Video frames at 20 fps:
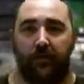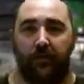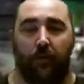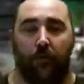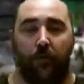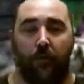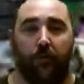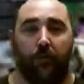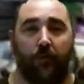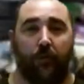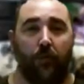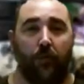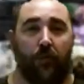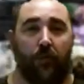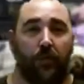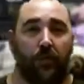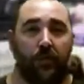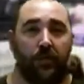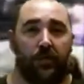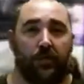4 before I
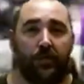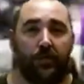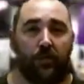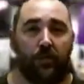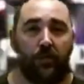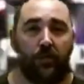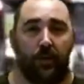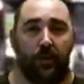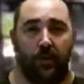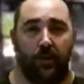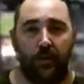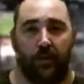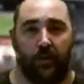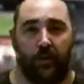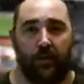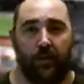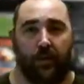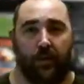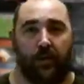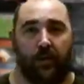bought this Xbox One
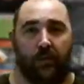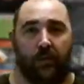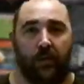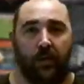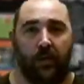console.